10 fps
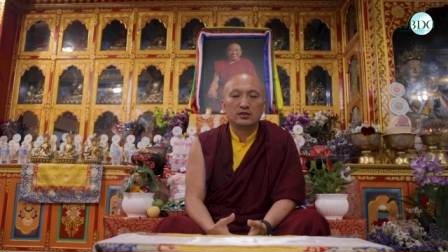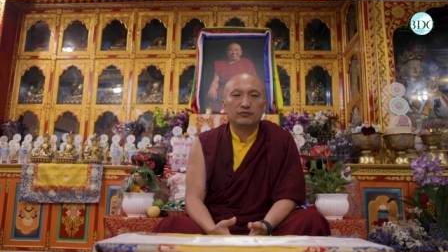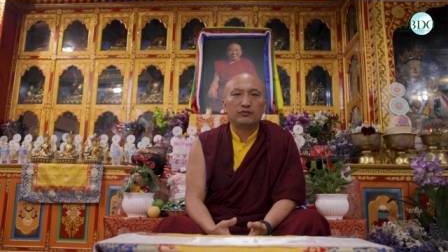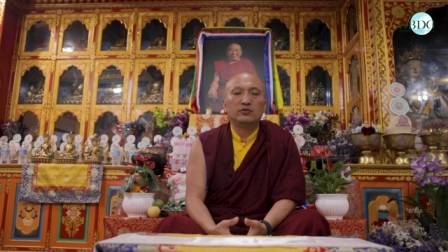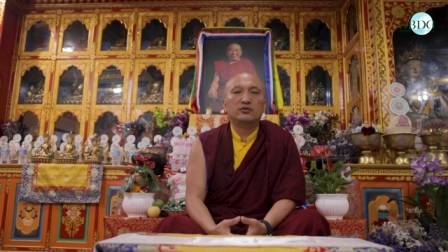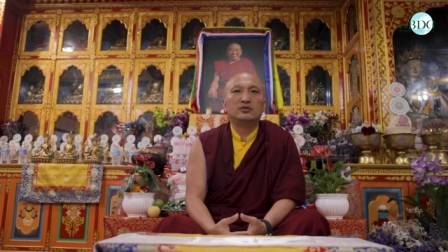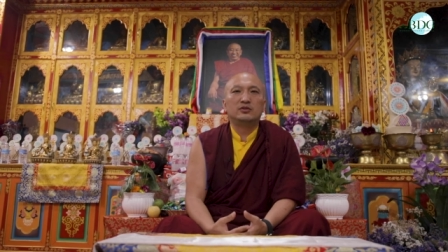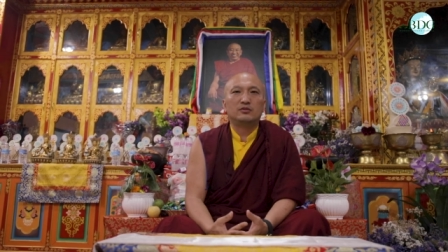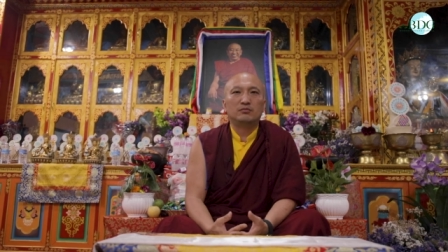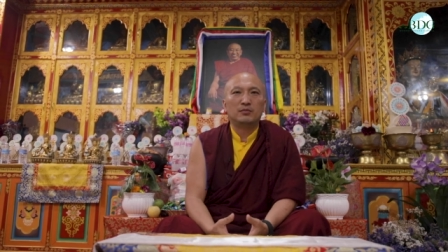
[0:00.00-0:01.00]
for
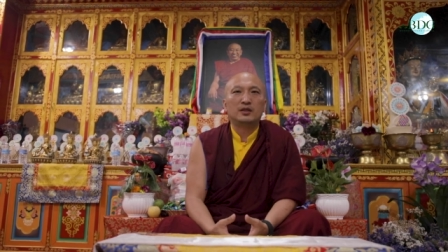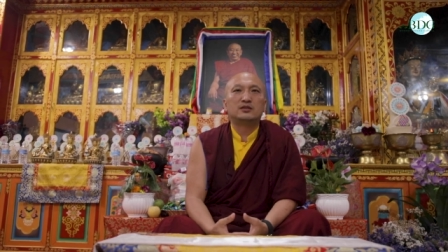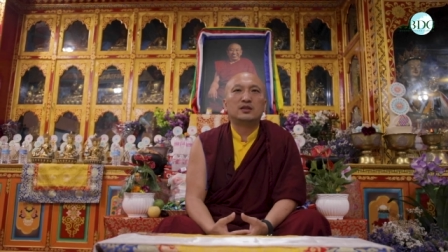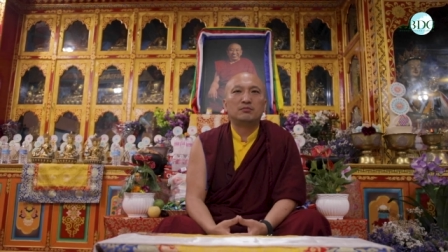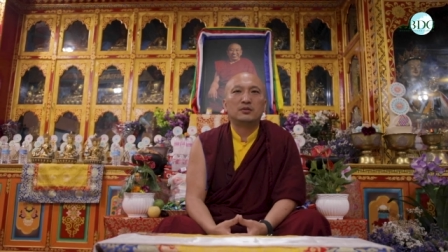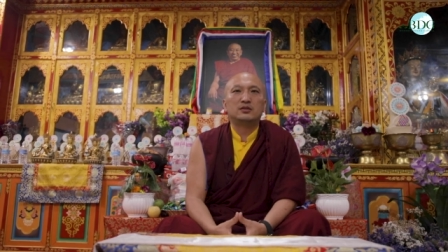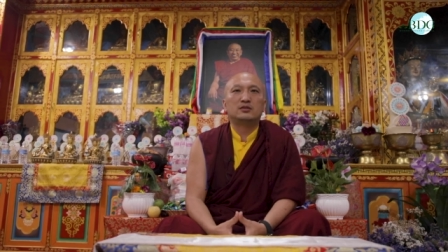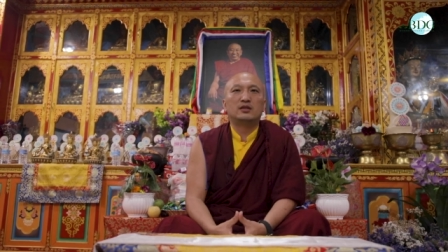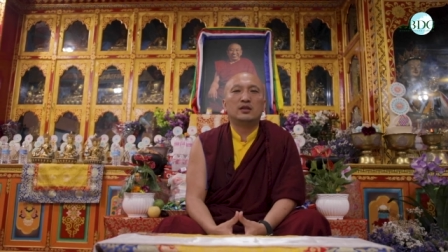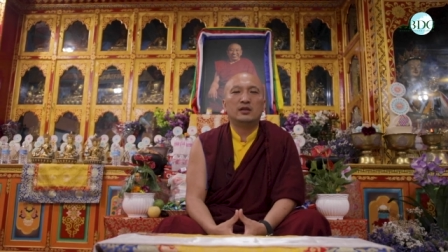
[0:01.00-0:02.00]
months and
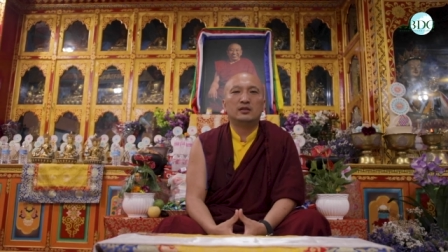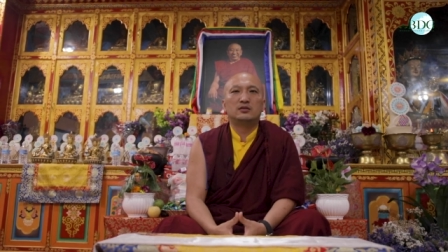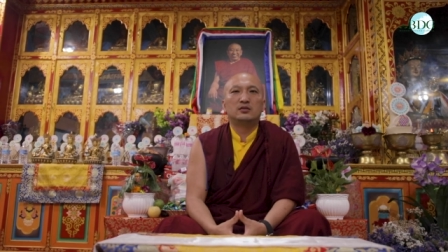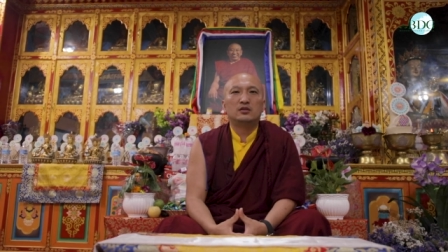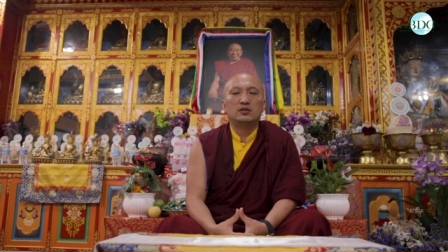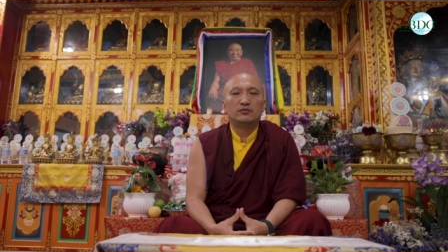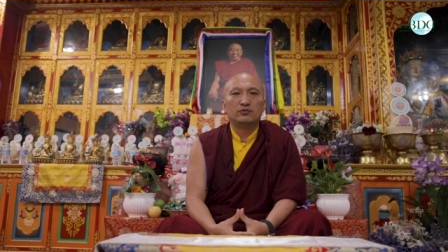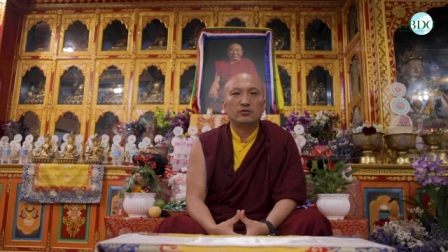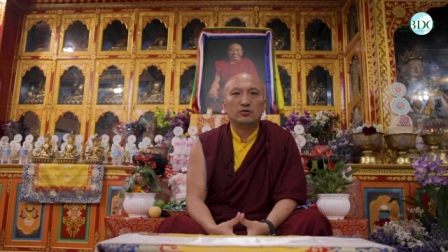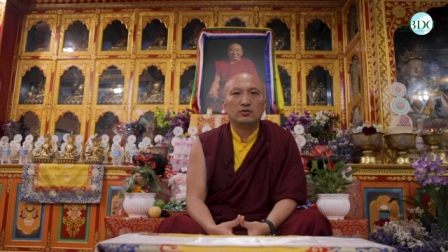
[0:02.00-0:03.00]
months, and
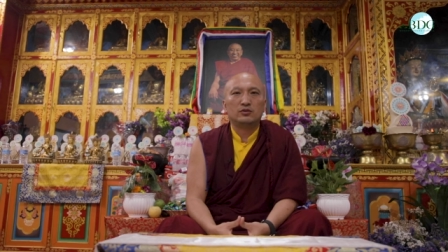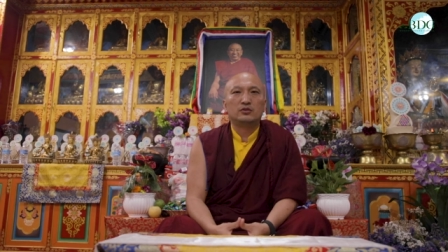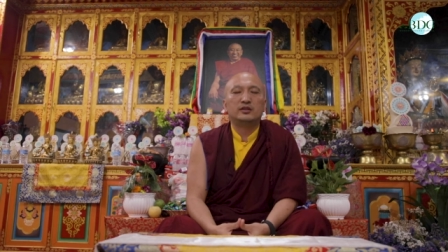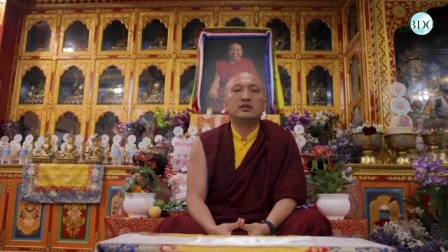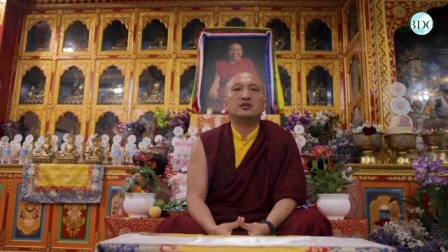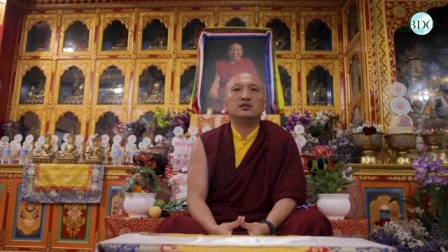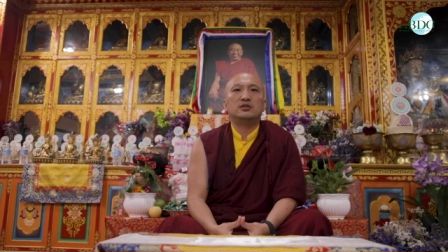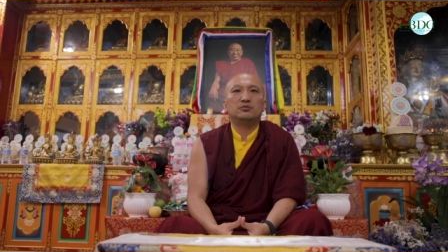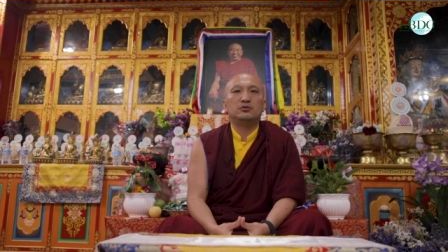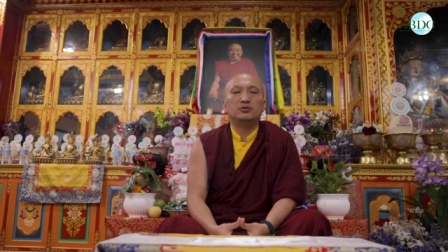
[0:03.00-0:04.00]
for this
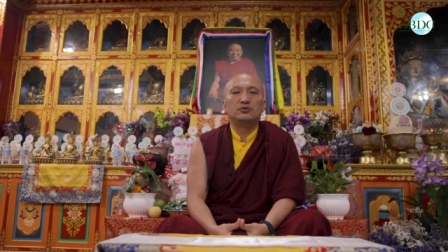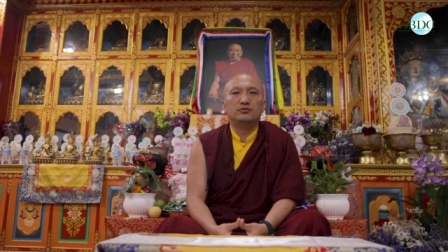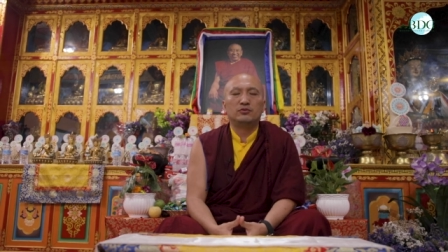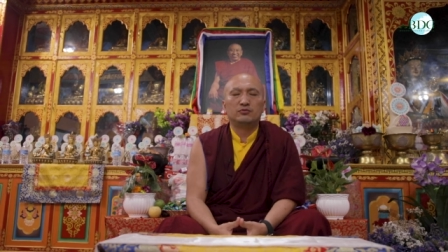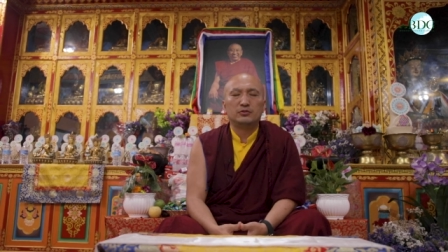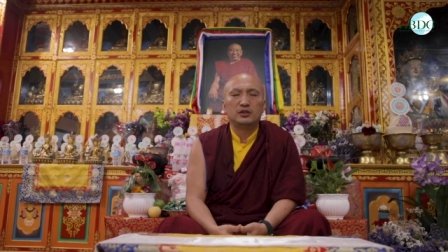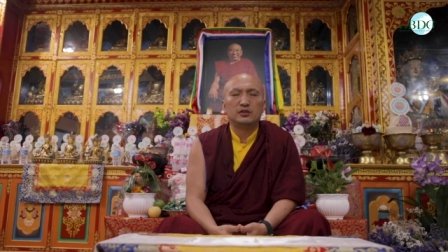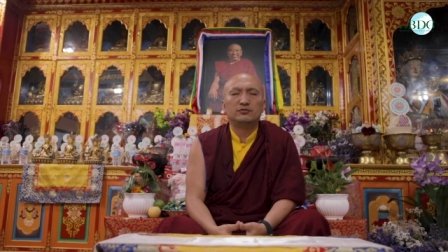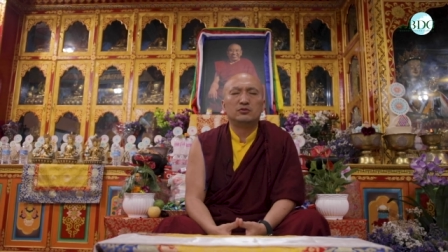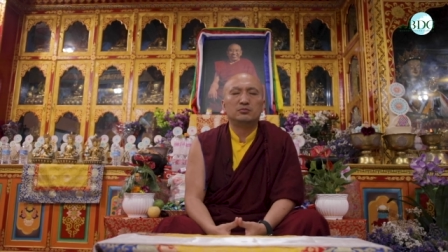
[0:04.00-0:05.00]
interview, for
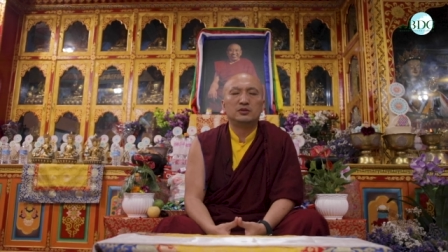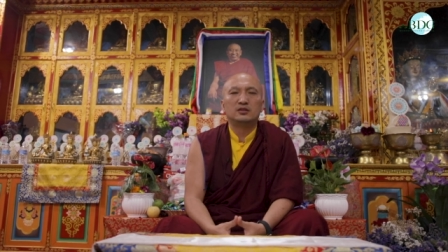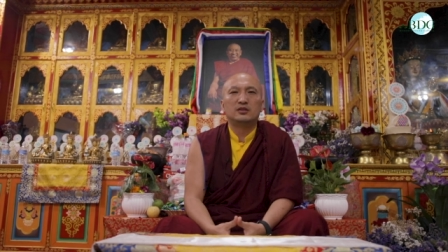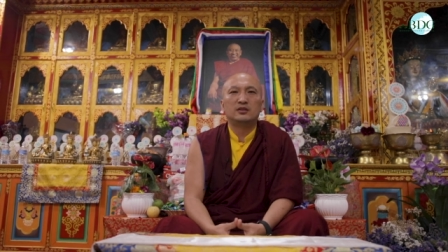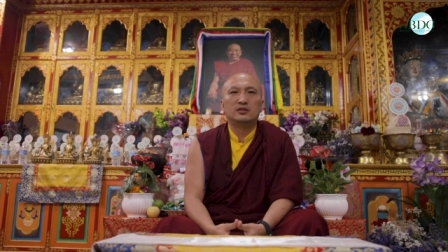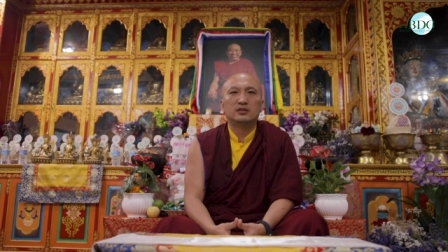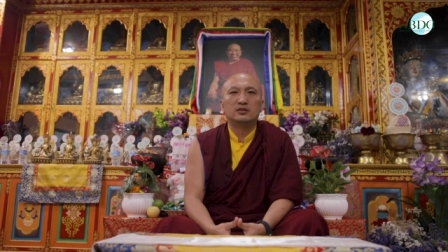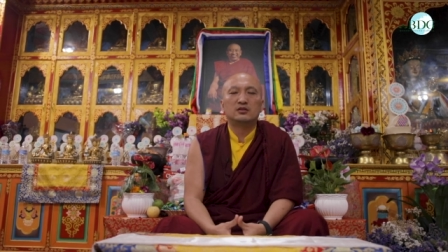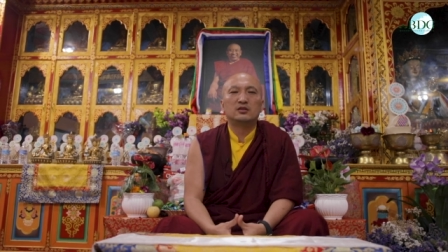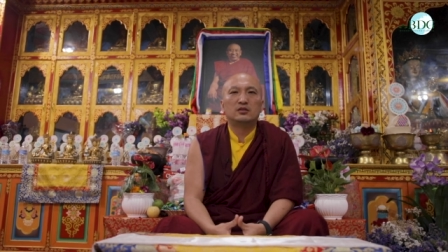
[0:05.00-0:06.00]
within few minutes, I think
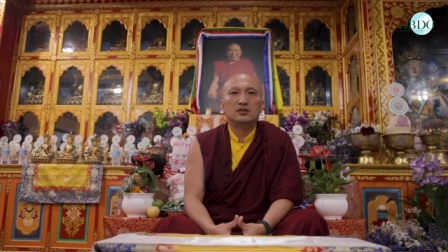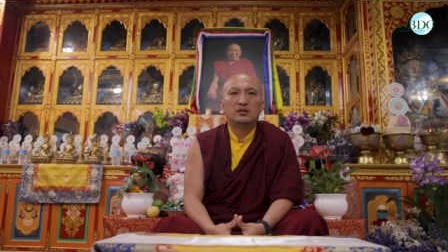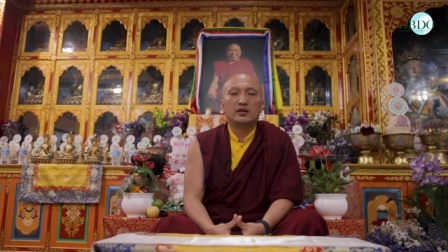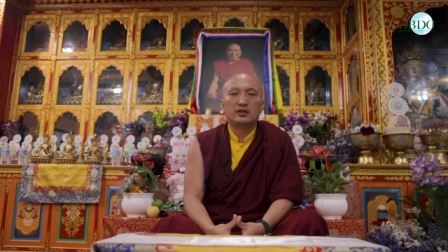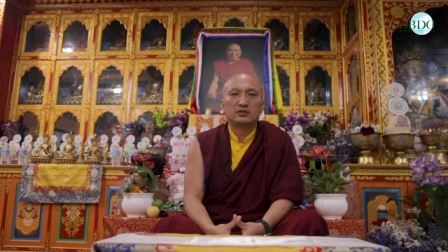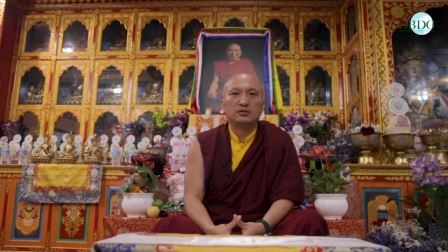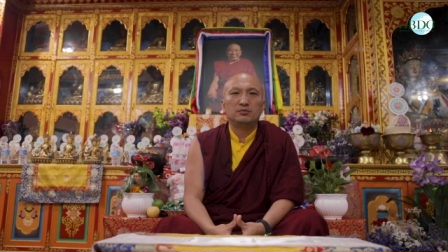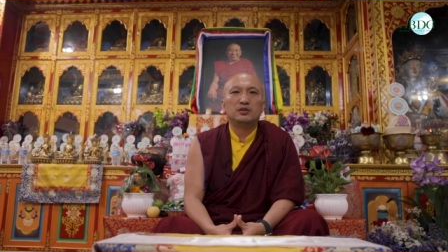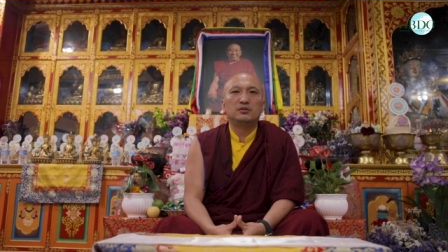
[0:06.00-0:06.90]
it's extremely